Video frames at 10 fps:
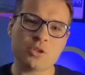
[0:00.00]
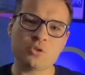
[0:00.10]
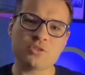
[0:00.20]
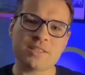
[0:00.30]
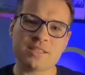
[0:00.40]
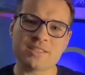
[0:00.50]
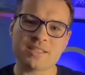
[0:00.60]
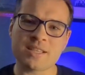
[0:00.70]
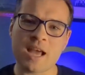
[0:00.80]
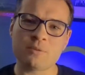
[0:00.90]
Use this
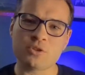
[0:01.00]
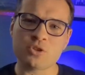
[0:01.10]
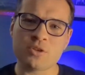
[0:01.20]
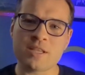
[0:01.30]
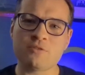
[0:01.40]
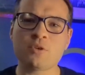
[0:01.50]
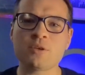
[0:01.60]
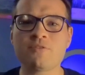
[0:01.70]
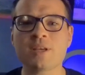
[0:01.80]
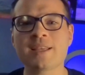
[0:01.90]
as an opportunity for a
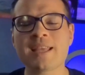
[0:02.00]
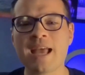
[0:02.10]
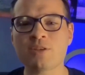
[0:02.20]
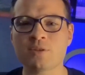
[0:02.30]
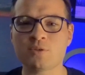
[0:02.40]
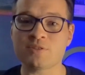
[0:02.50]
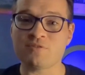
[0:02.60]
fun gathering with